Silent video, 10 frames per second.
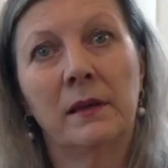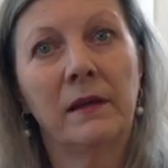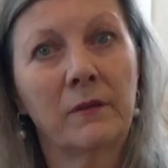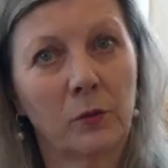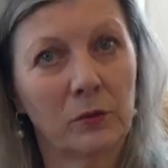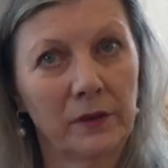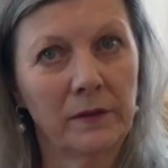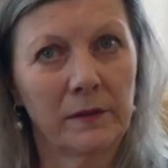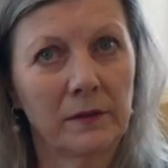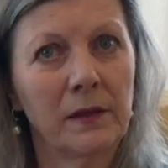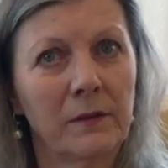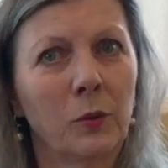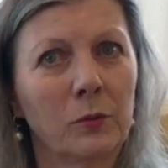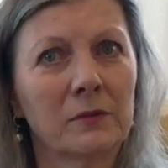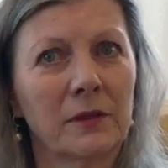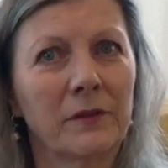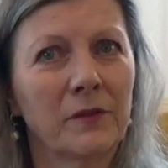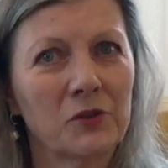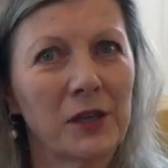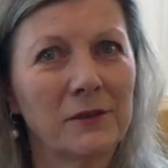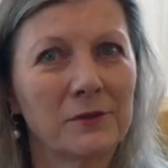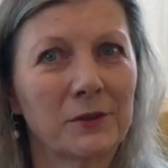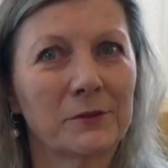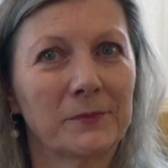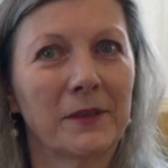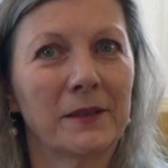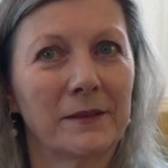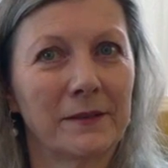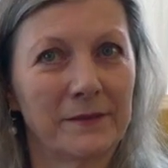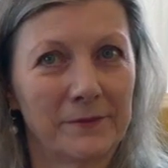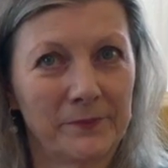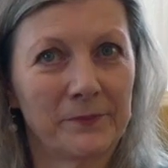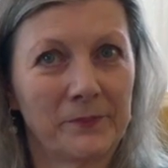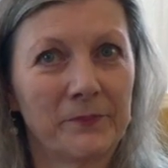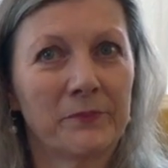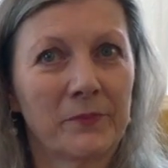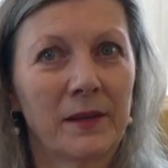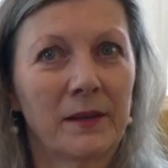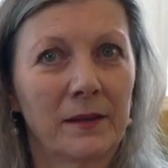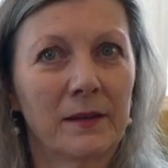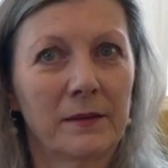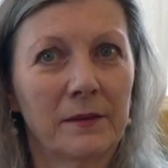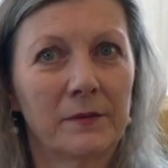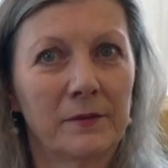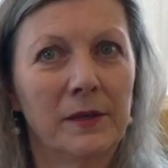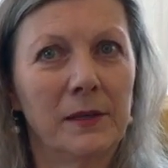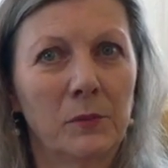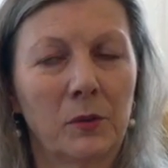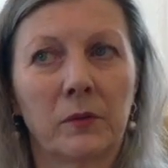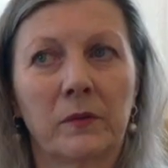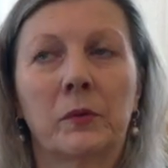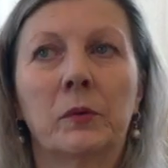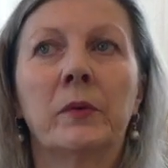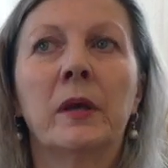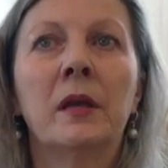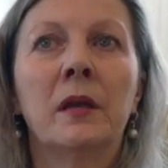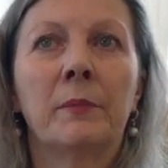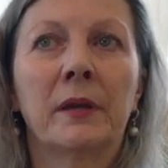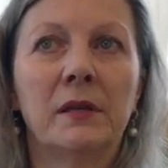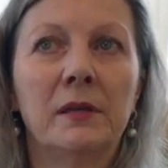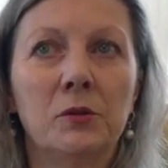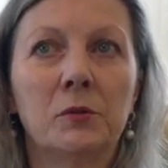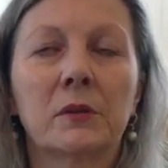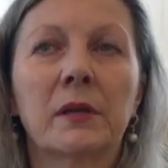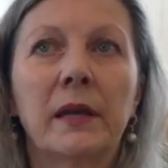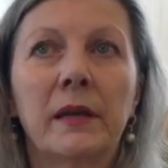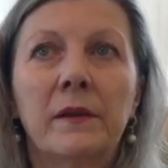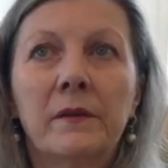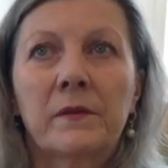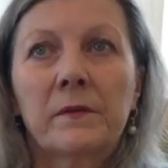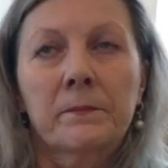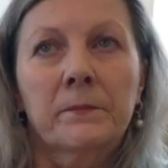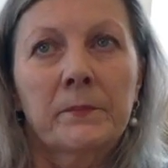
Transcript: it's all this this whole transgender uh, uh, theme also but in your case